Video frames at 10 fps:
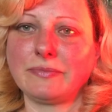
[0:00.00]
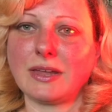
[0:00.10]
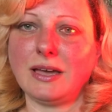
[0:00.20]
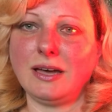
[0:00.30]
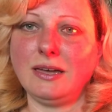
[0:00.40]

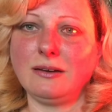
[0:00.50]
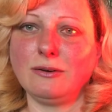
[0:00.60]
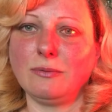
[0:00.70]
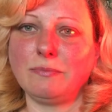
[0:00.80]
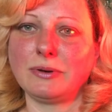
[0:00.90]
I
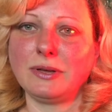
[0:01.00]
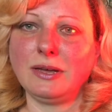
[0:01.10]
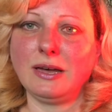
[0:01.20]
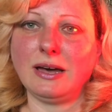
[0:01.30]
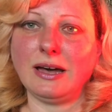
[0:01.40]
hope
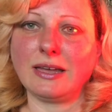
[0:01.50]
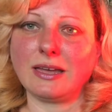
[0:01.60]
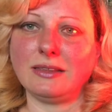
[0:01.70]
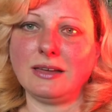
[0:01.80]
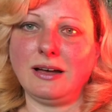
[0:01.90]
I
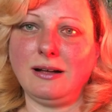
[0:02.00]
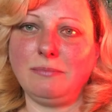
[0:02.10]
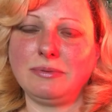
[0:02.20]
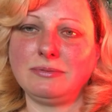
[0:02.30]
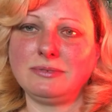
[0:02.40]
can
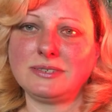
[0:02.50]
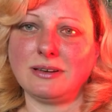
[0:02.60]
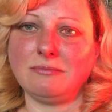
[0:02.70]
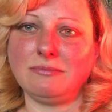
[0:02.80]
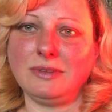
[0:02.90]
help
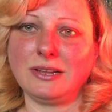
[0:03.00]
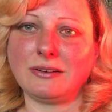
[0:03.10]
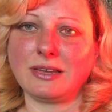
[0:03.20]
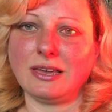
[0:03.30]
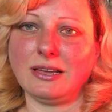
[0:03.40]
some little
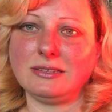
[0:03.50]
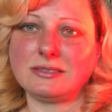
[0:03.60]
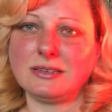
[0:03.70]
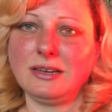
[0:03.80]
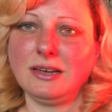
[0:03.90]

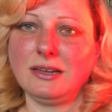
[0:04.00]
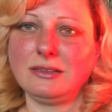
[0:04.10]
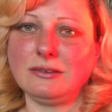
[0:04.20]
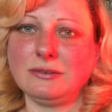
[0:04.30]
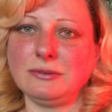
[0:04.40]
kids
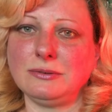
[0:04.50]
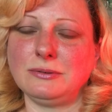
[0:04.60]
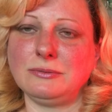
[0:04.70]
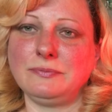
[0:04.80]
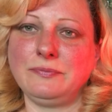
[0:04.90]

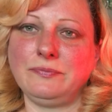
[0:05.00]
to